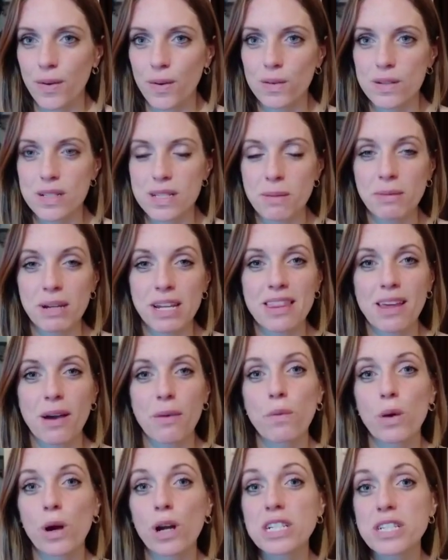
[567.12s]
Somebody that
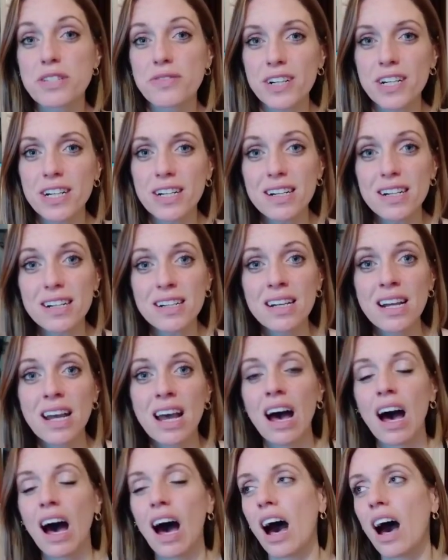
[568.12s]
worked for her.
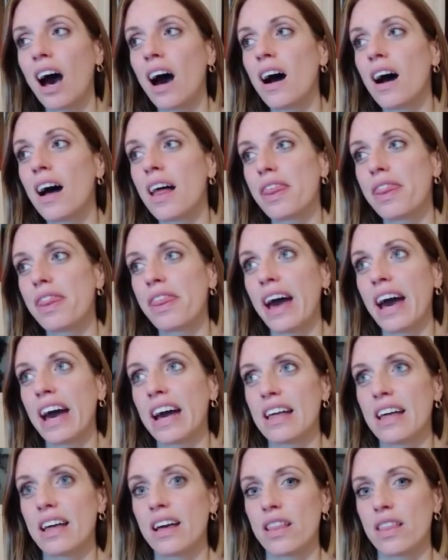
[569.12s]
That
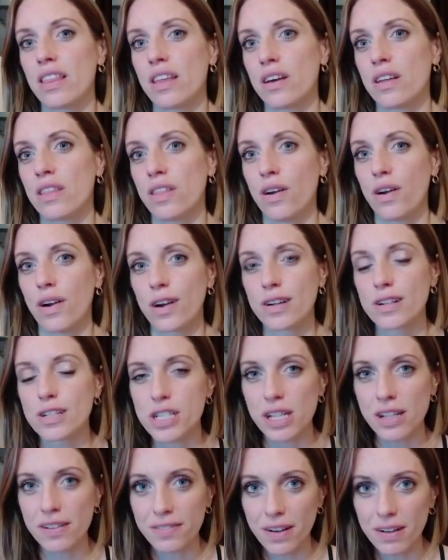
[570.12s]
the
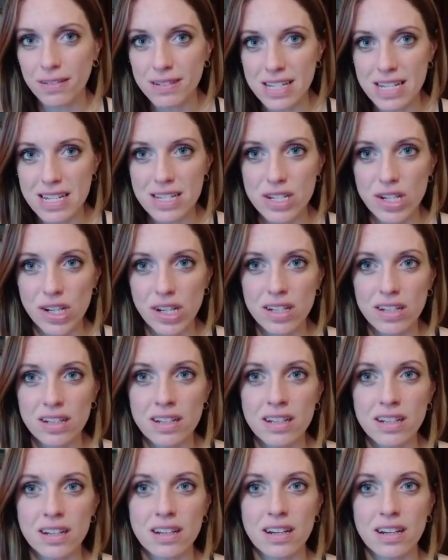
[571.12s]
Archie Foundation,